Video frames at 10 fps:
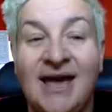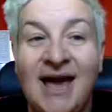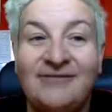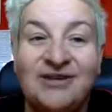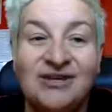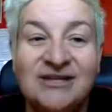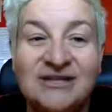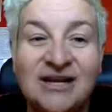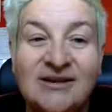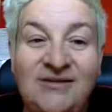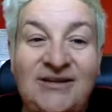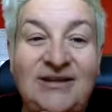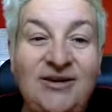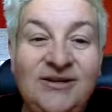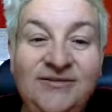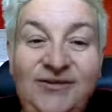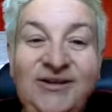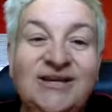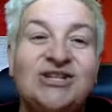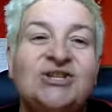I've noticed over the last few
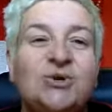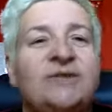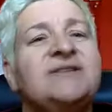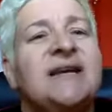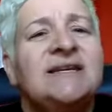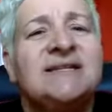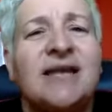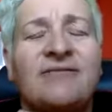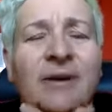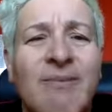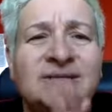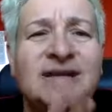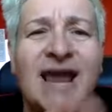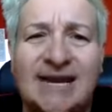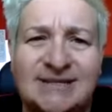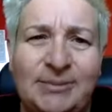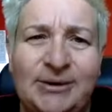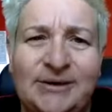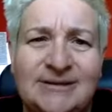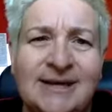years, she sort of set herself up as an
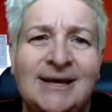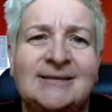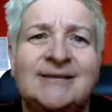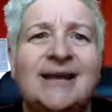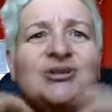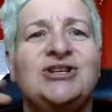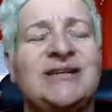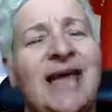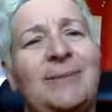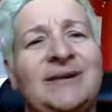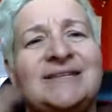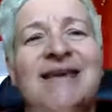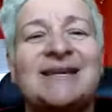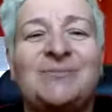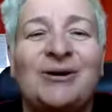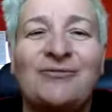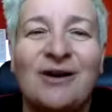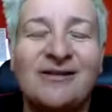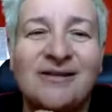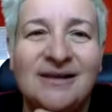expert. So now she's a happiness expert
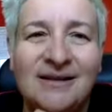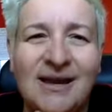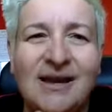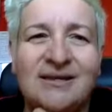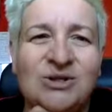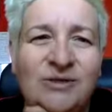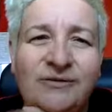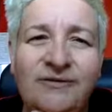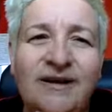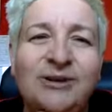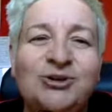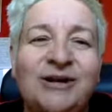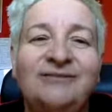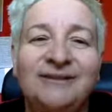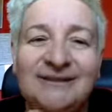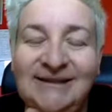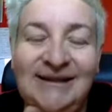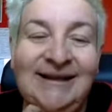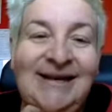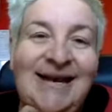rather than a sort of a fellow traveler.
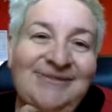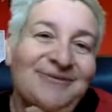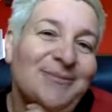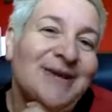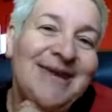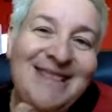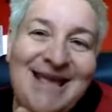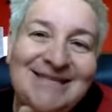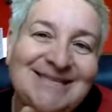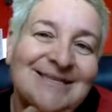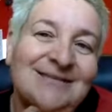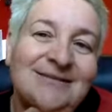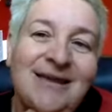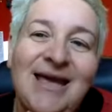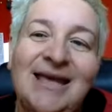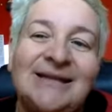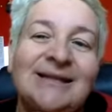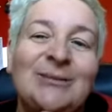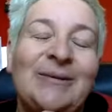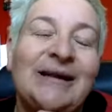And for me, that's a
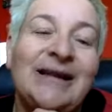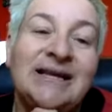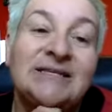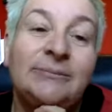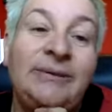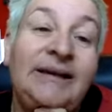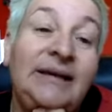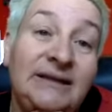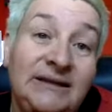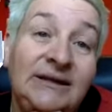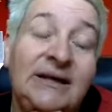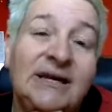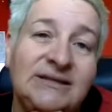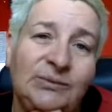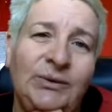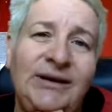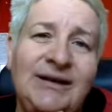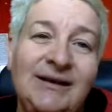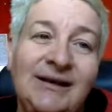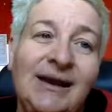little bit less appealing as a
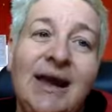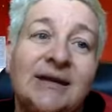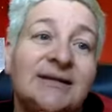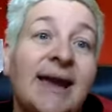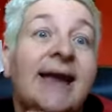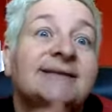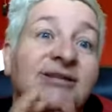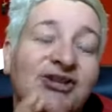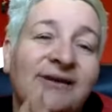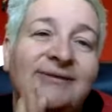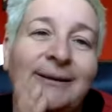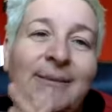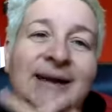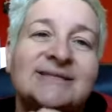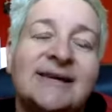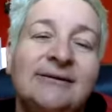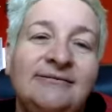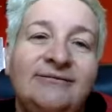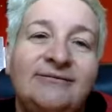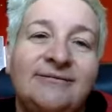reader and as a traveler myself,